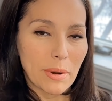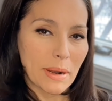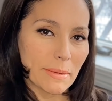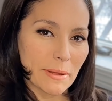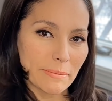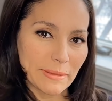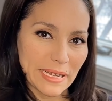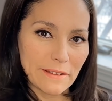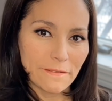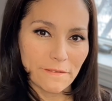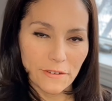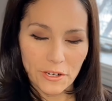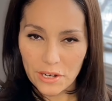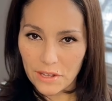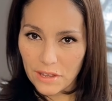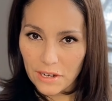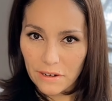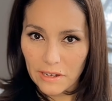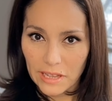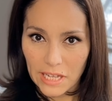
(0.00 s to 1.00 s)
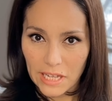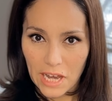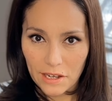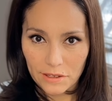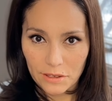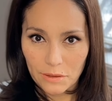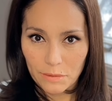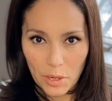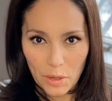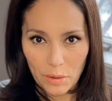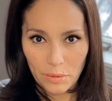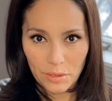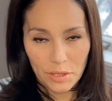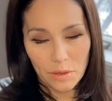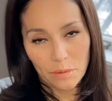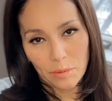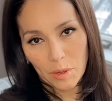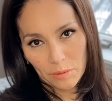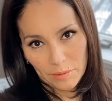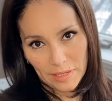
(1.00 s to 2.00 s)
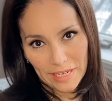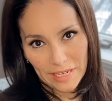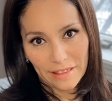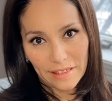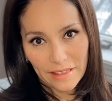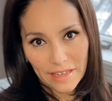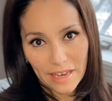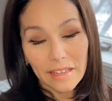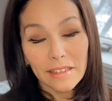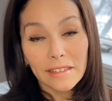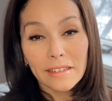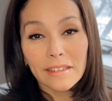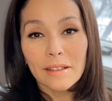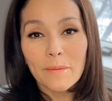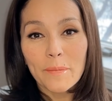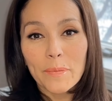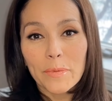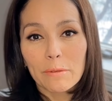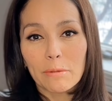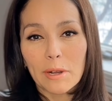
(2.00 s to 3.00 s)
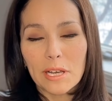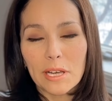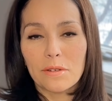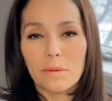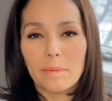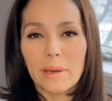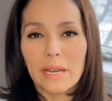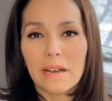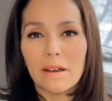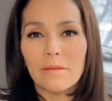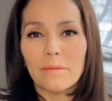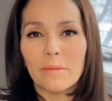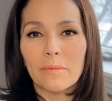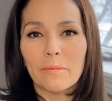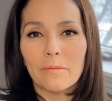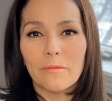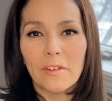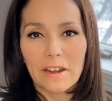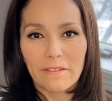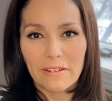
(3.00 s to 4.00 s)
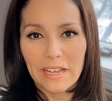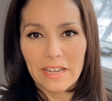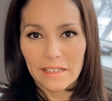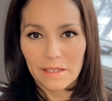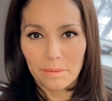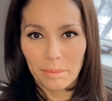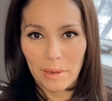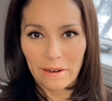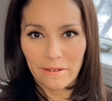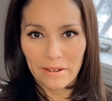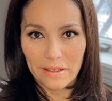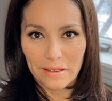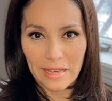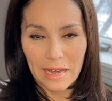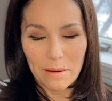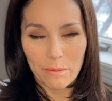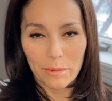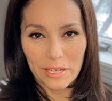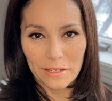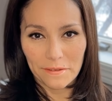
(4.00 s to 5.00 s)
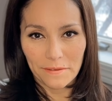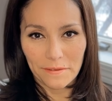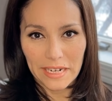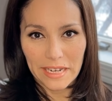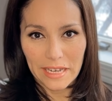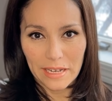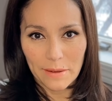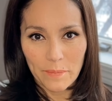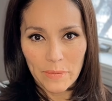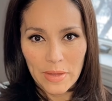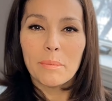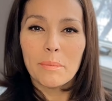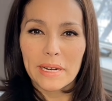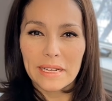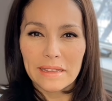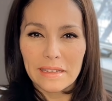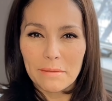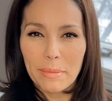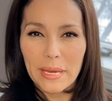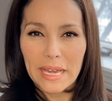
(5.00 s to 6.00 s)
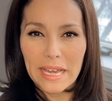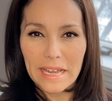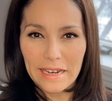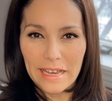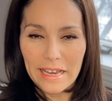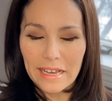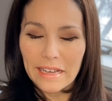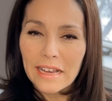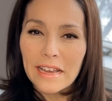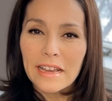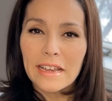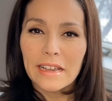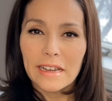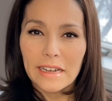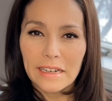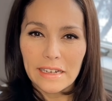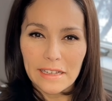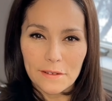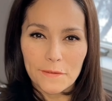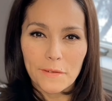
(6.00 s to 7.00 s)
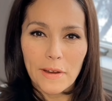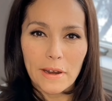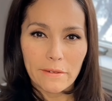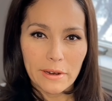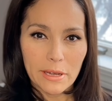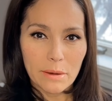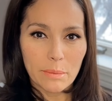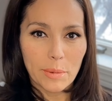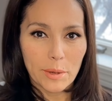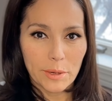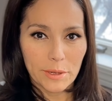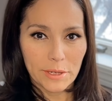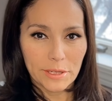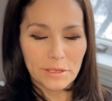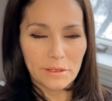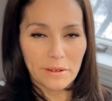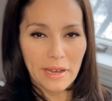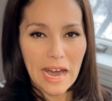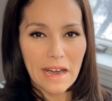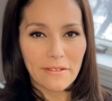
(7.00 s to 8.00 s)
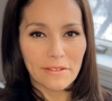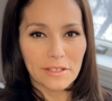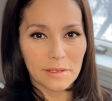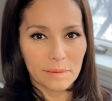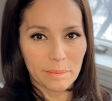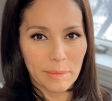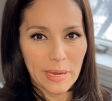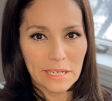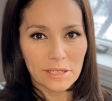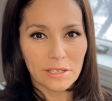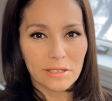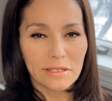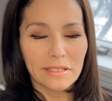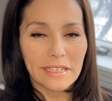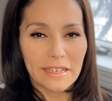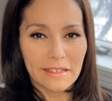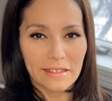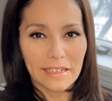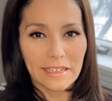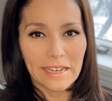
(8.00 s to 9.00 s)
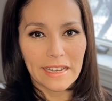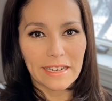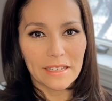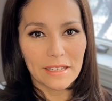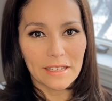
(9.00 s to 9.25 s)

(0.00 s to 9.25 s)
Probably further along the road you won't need this once you become very experienced at breastfeeding. But at the beginning, it is very important to have a special designated